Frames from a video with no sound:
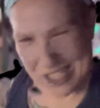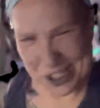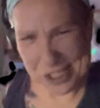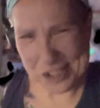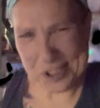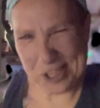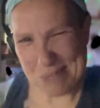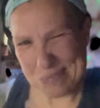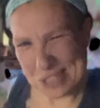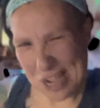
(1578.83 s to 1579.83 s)
Just
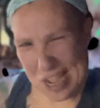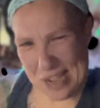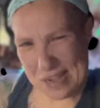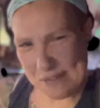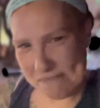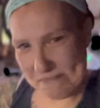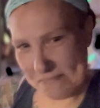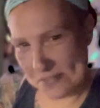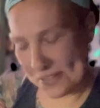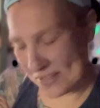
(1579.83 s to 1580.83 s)

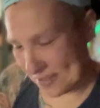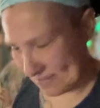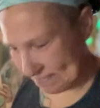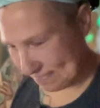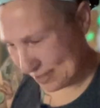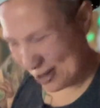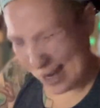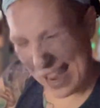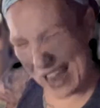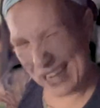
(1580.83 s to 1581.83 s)
sometimes. It's
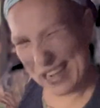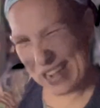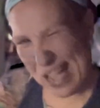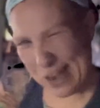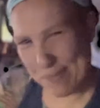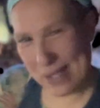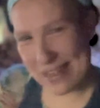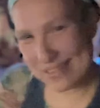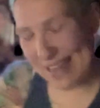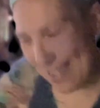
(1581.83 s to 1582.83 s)
okay, I get it. You had a
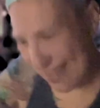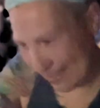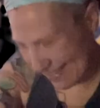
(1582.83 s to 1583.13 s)
bad day.